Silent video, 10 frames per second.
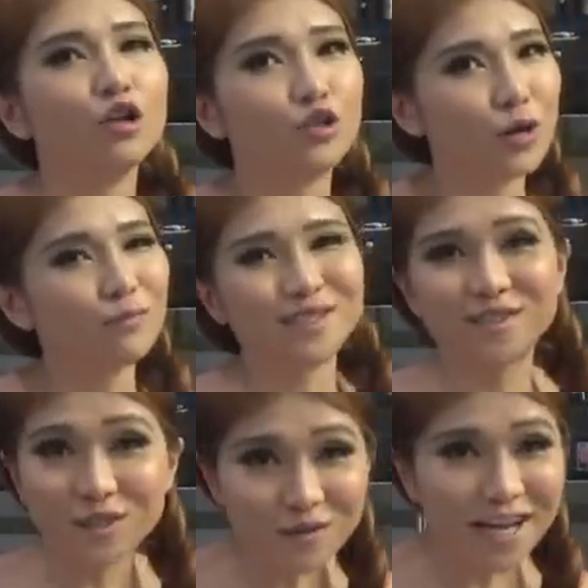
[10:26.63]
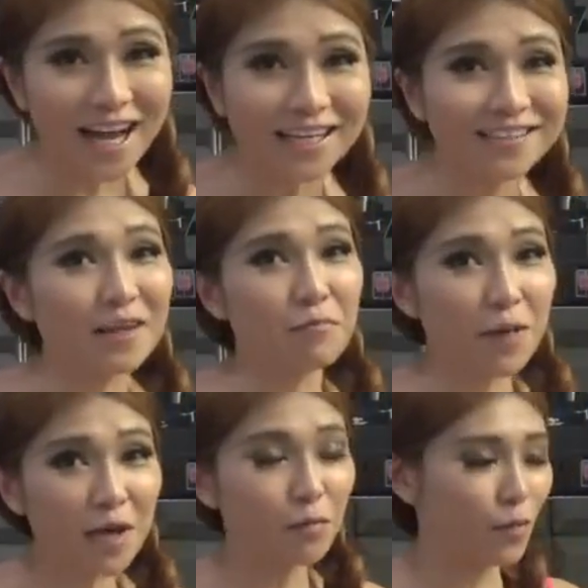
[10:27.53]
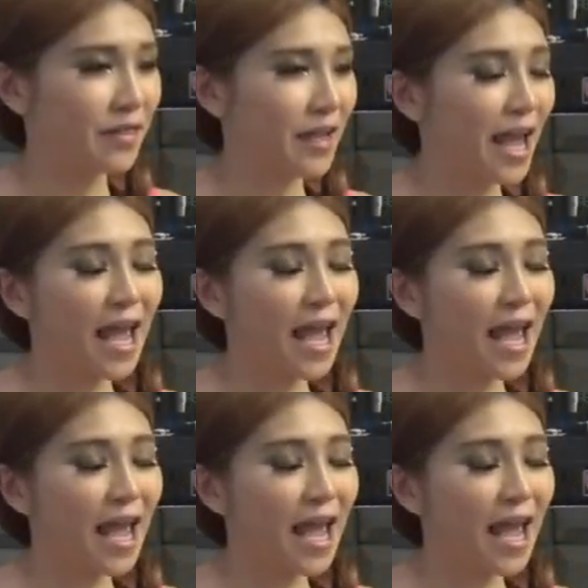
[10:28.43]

John was so kind and made one,